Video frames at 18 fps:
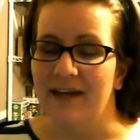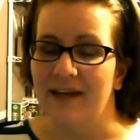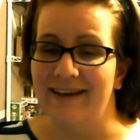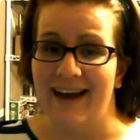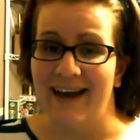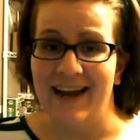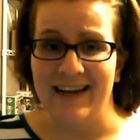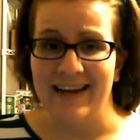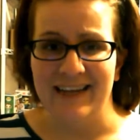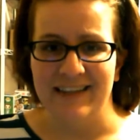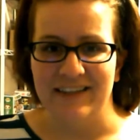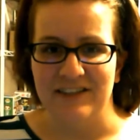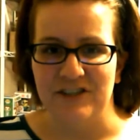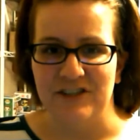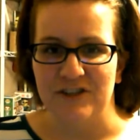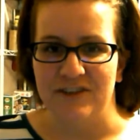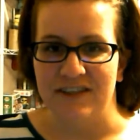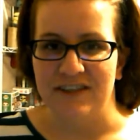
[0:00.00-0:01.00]
guiding
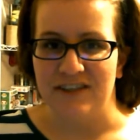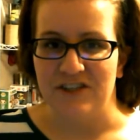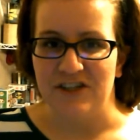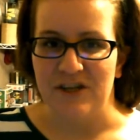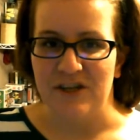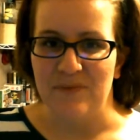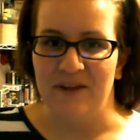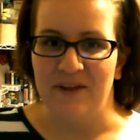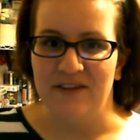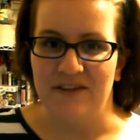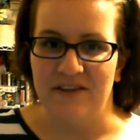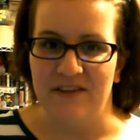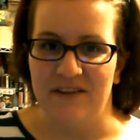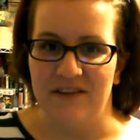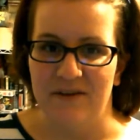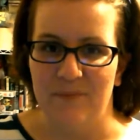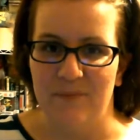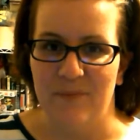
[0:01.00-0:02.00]
the sheep into
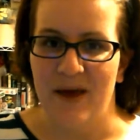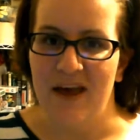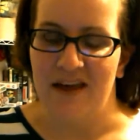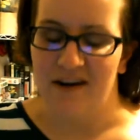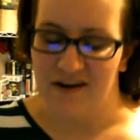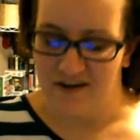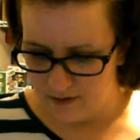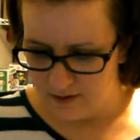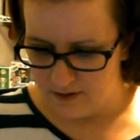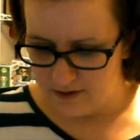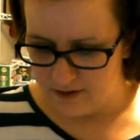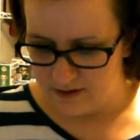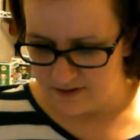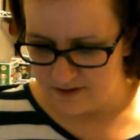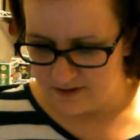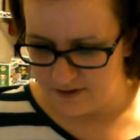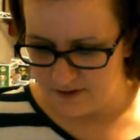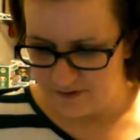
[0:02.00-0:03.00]
the pen.
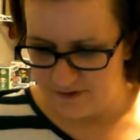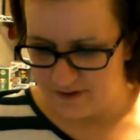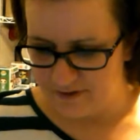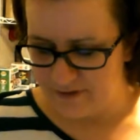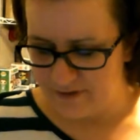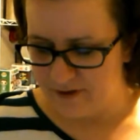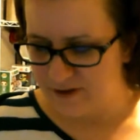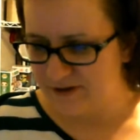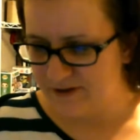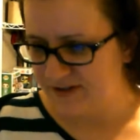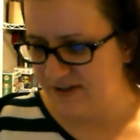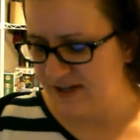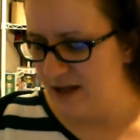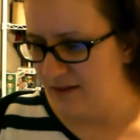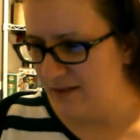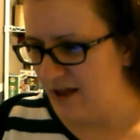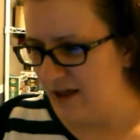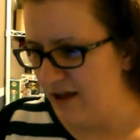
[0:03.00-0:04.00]
So there's
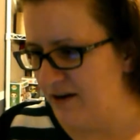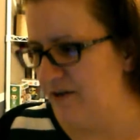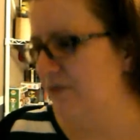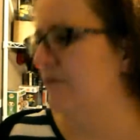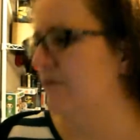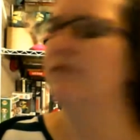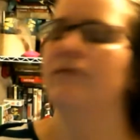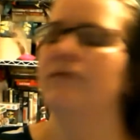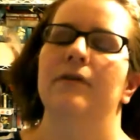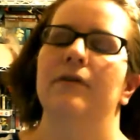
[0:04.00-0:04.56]
a lot of